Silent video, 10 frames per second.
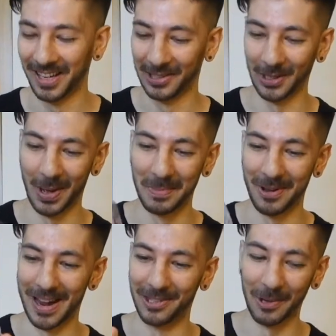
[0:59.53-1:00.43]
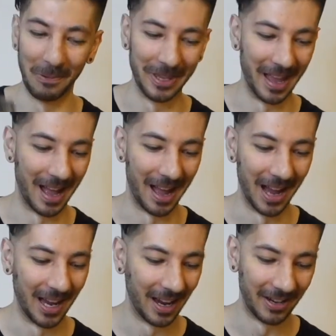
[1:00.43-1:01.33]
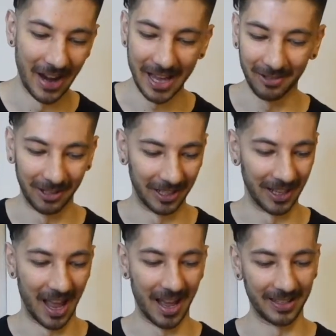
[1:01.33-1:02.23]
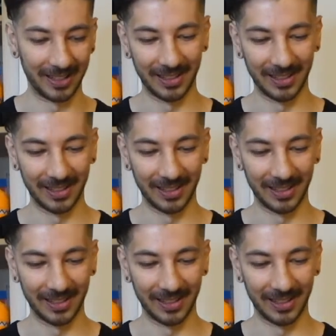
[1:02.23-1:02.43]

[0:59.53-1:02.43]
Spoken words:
so I'm gonna do it with a regular glass.